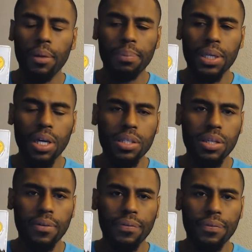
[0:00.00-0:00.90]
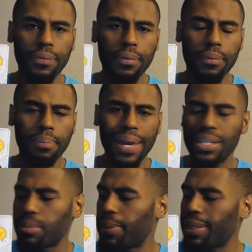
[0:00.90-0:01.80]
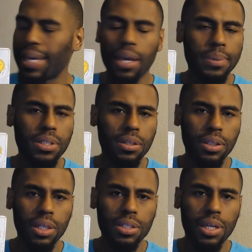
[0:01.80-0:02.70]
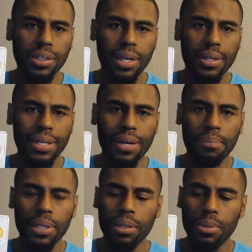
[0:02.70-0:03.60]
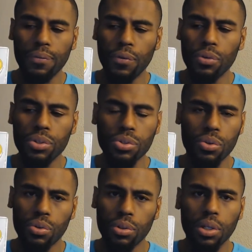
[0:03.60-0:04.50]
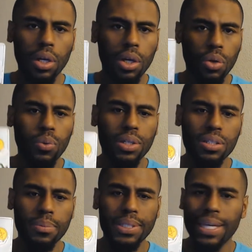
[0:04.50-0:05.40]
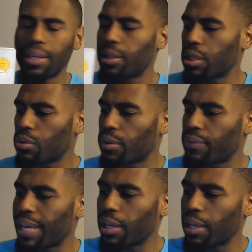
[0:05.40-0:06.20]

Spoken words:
because of bad spending habits and things like that, not being able to focus on what needs to be taken care of.